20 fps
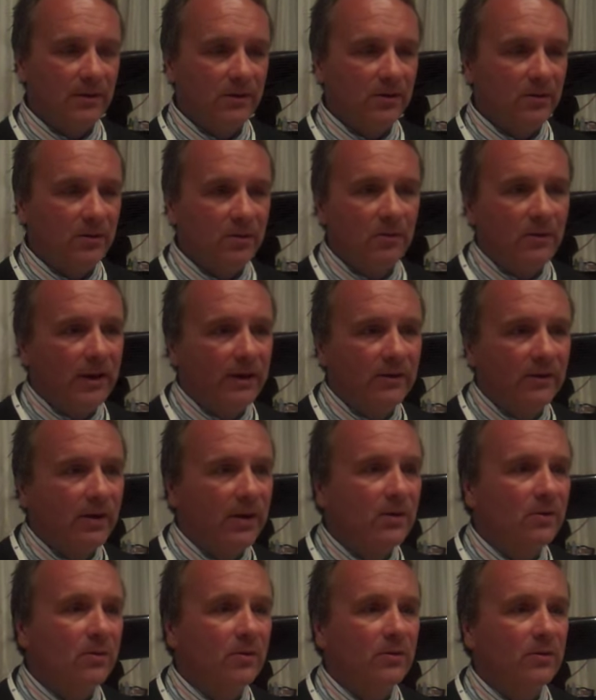you know, like, I
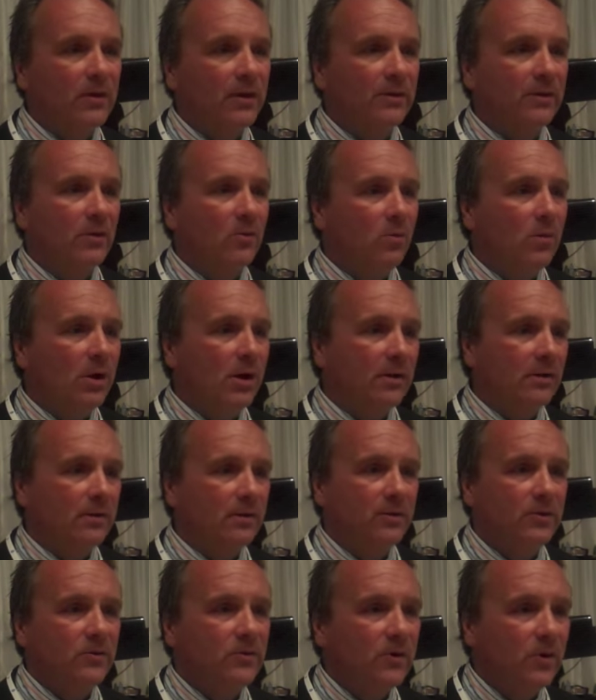don't know, like they're what?
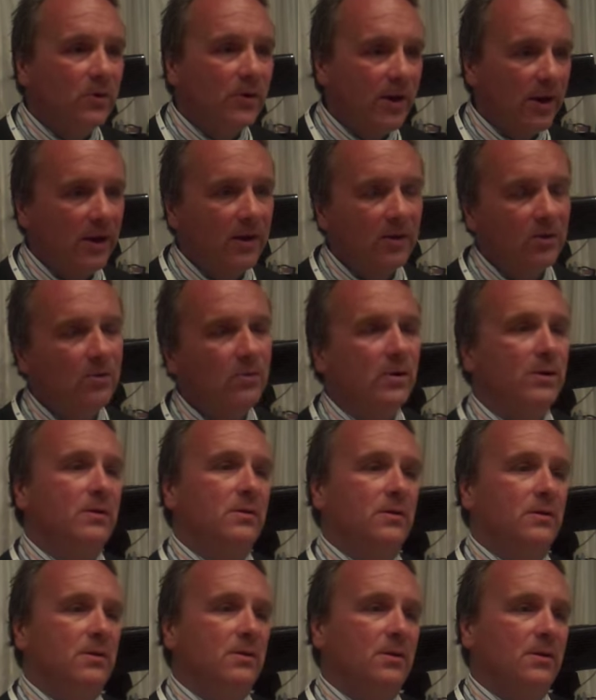You can't do
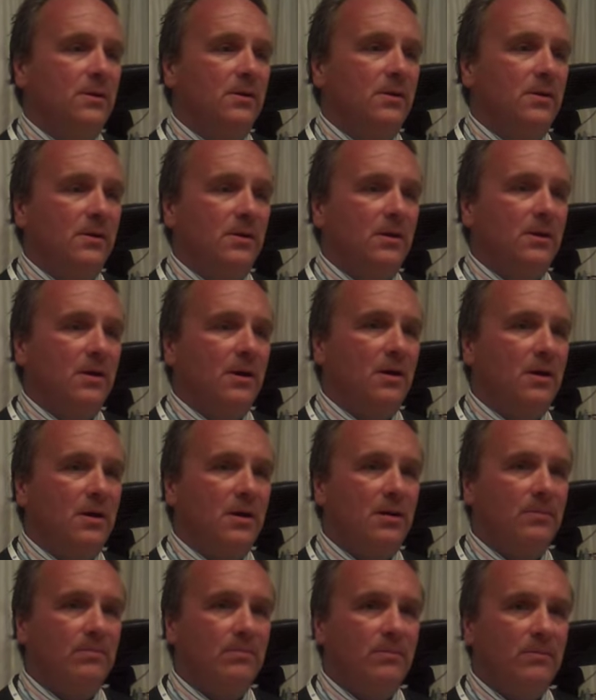
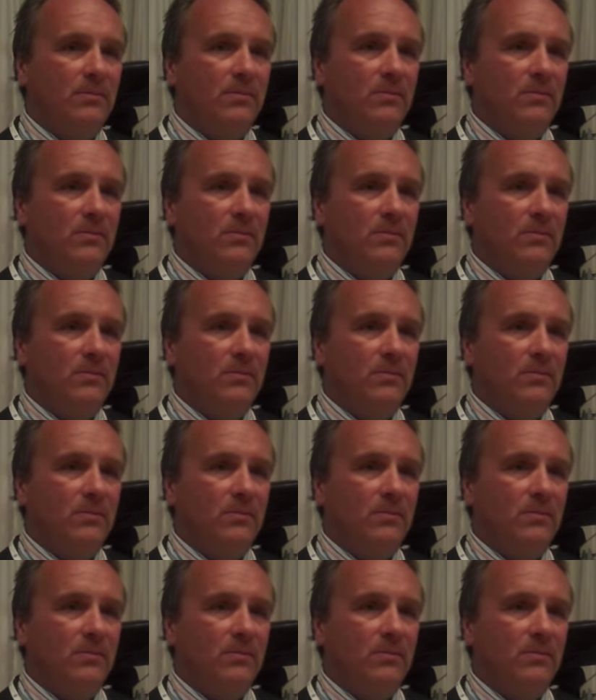it.